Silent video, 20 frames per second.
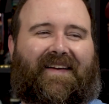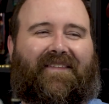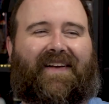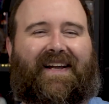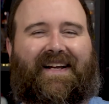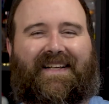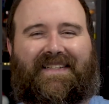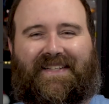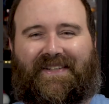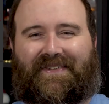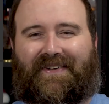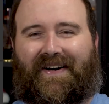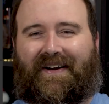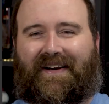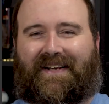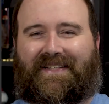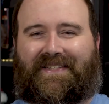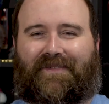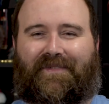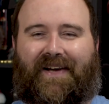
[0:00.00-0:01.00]
because the
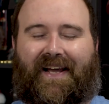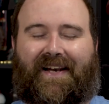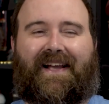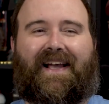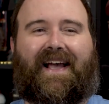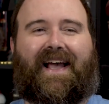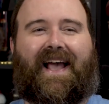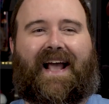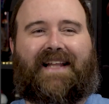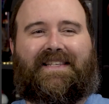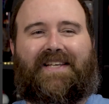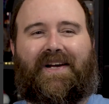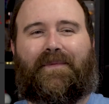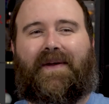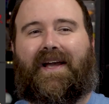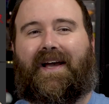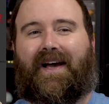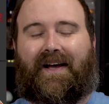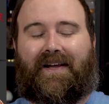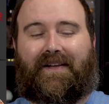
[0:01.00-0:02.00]
quality is so bad. It took
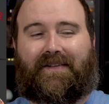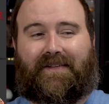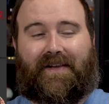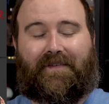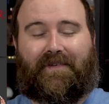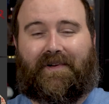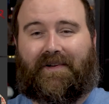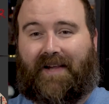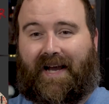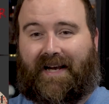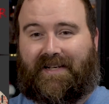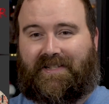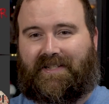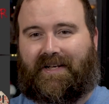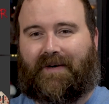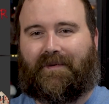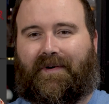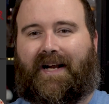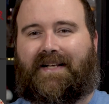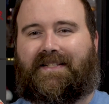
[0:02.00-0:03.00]
me even last
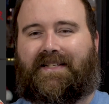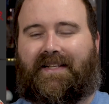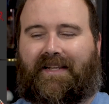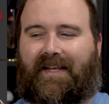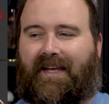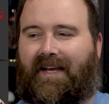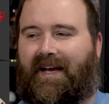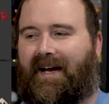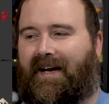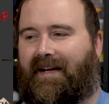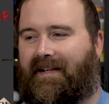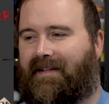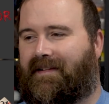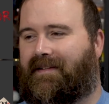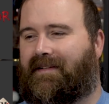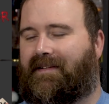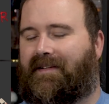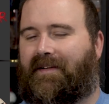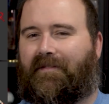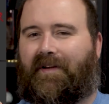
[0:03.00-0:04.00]
when I did the
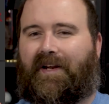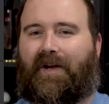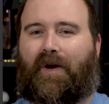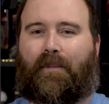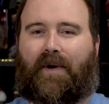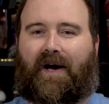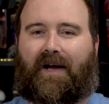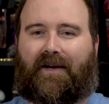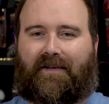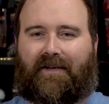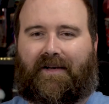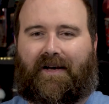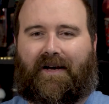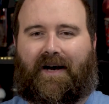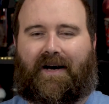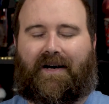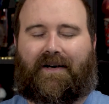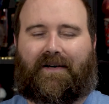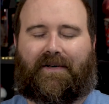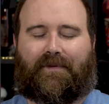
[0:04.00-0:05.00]
video about
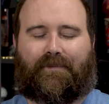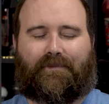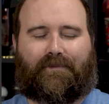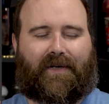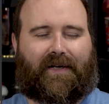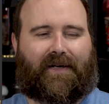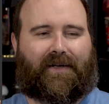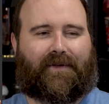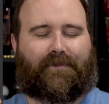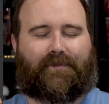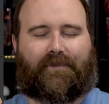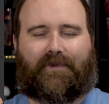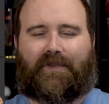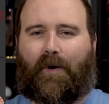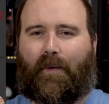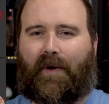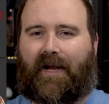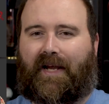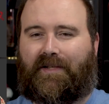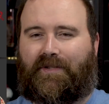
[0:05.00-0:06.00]

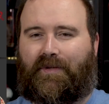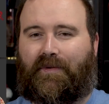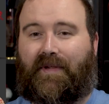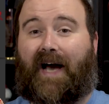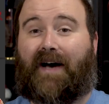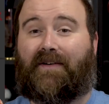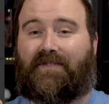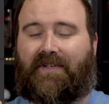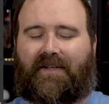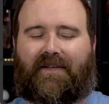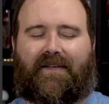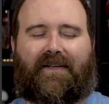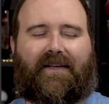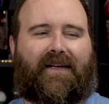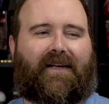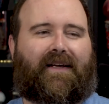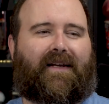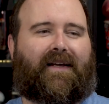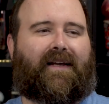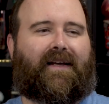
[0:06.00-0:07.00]
going in 2000.
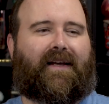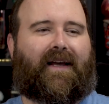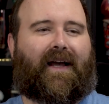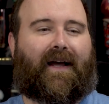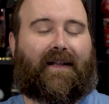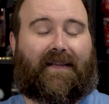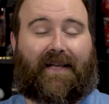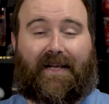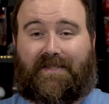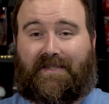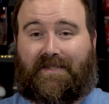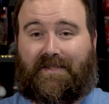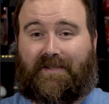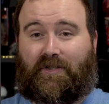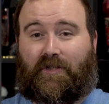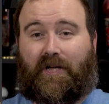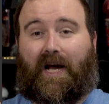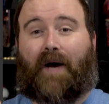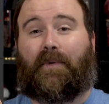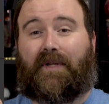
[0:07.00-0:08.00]
That's
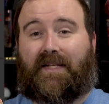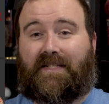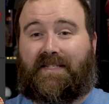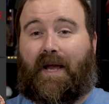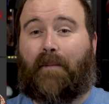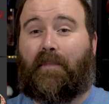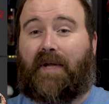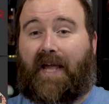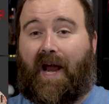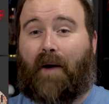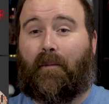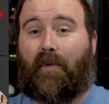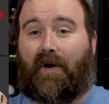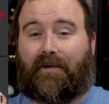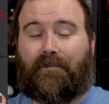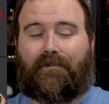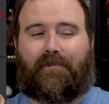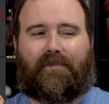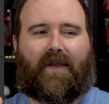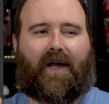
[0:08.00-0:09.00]
shot with the same
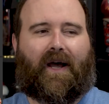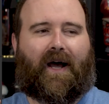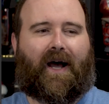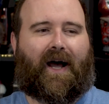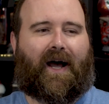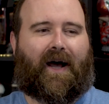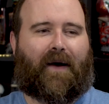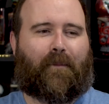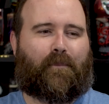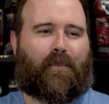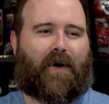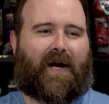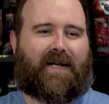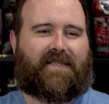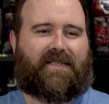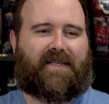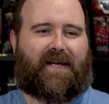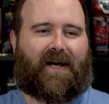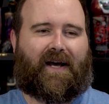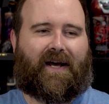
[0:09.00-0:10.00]
camera,
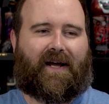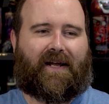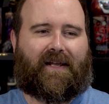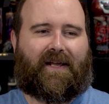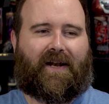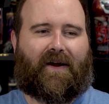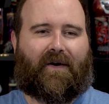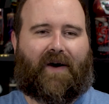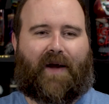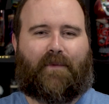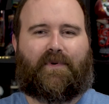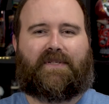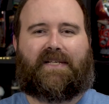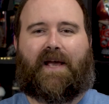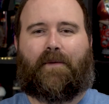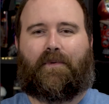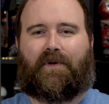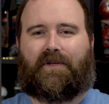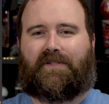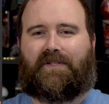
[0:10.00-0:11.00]
but I was
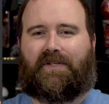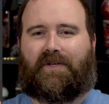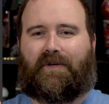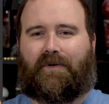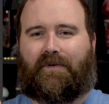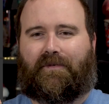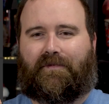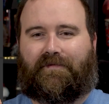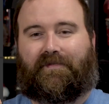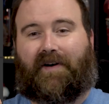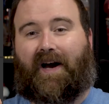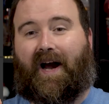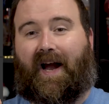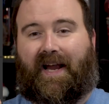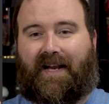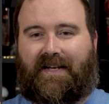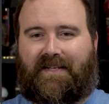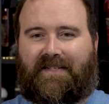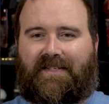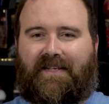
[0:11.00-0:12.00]
able to
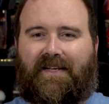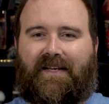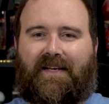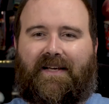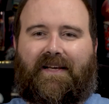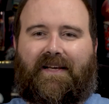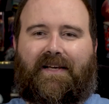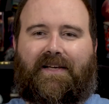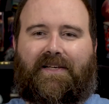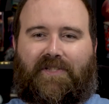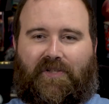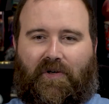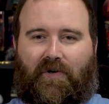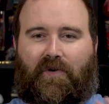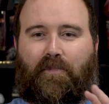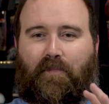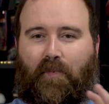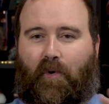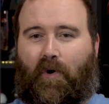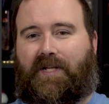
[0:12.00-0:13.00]
find
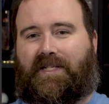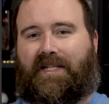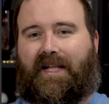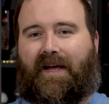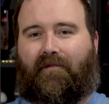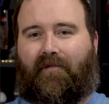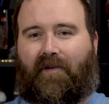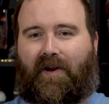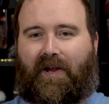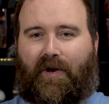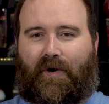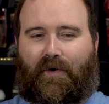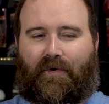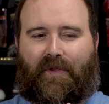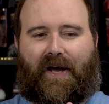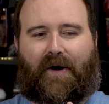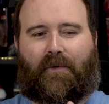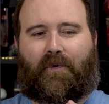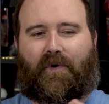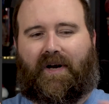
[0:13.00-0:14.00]
certain points of that video
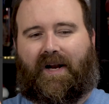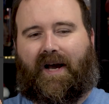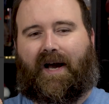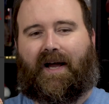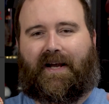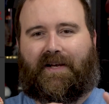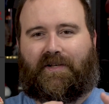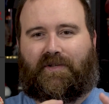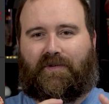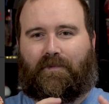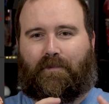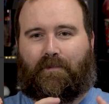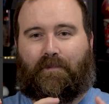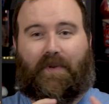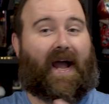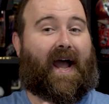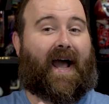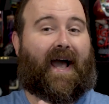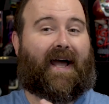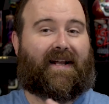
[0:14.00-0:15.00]
that were not as
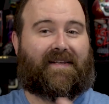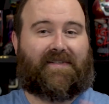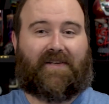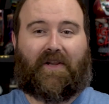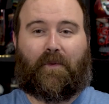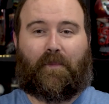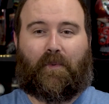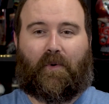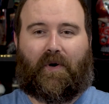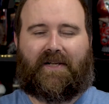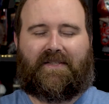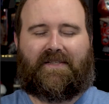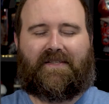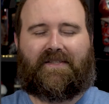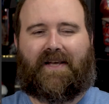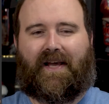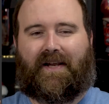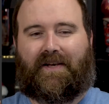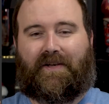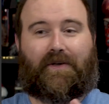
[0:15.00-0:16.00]
bad as other
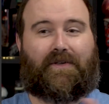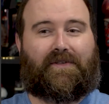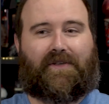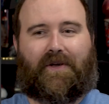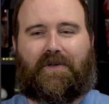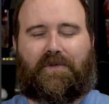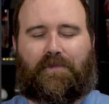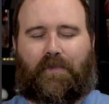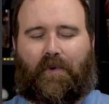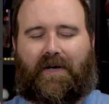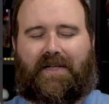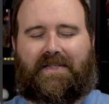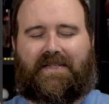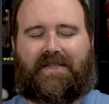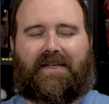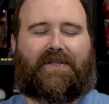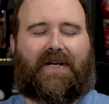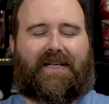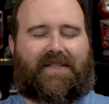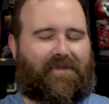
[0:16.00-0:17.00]
points and use those points.
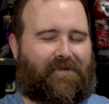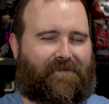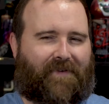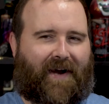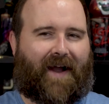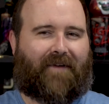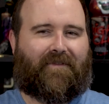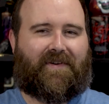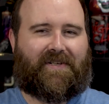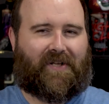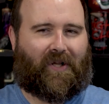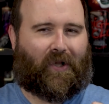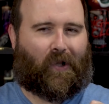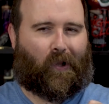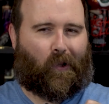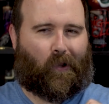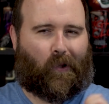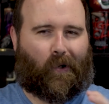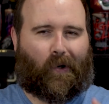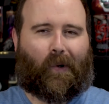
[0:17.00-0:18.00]
2005 is a
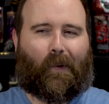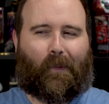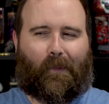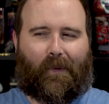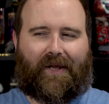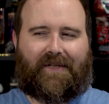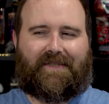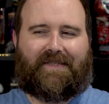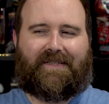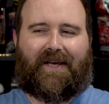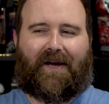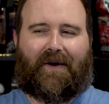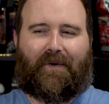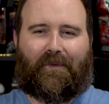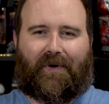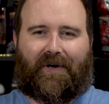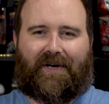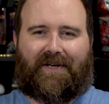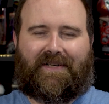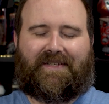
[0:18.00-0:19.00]
little bit
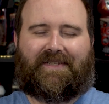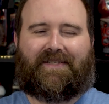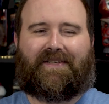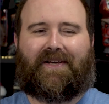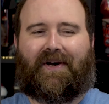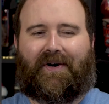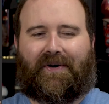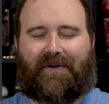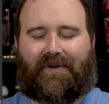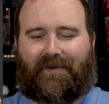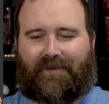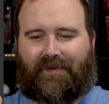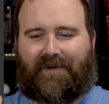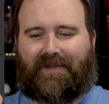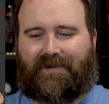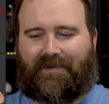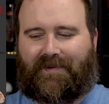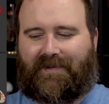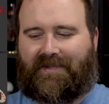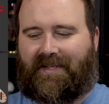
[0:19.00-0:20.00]
worse, so
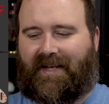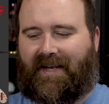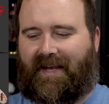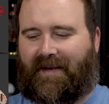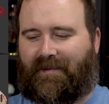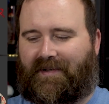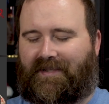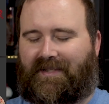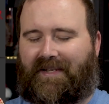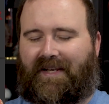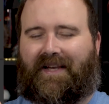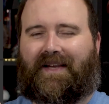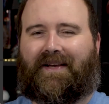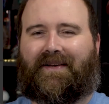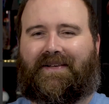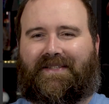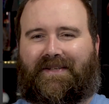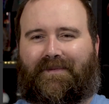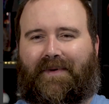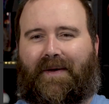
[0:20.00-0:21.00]
we'll see.
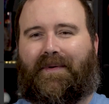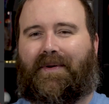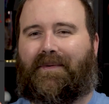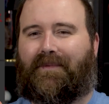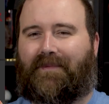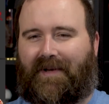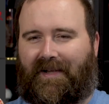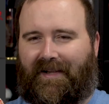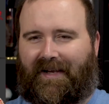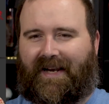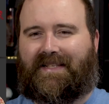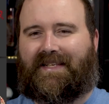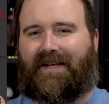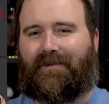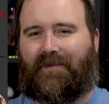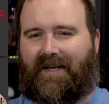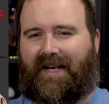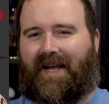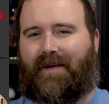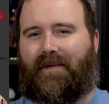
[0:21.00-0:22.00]
Maybe, like I
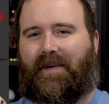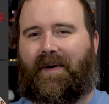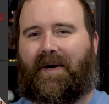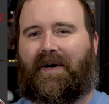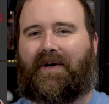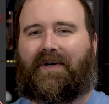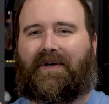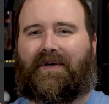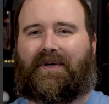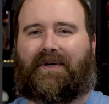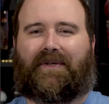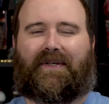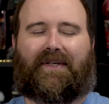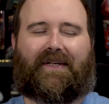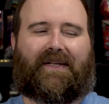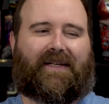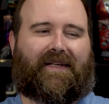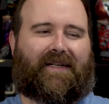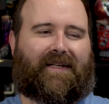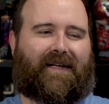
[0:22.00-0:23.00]
said, one day maybe I'll go
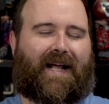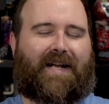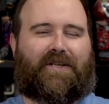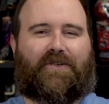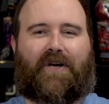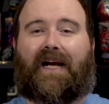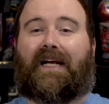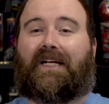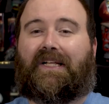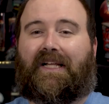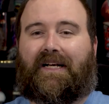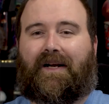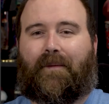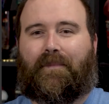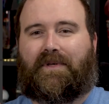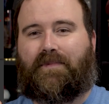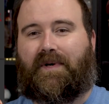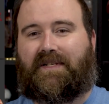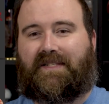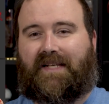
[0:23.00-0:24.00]
and try to clean it
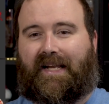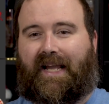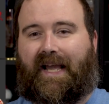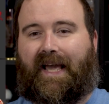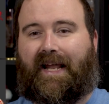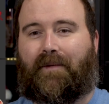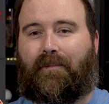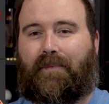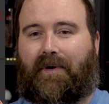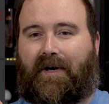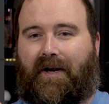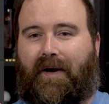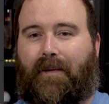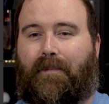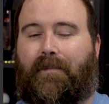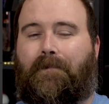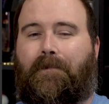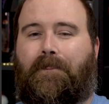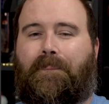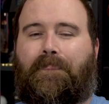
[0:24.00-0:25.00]
up as best I can and put it
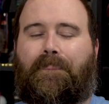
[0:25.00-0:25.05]
up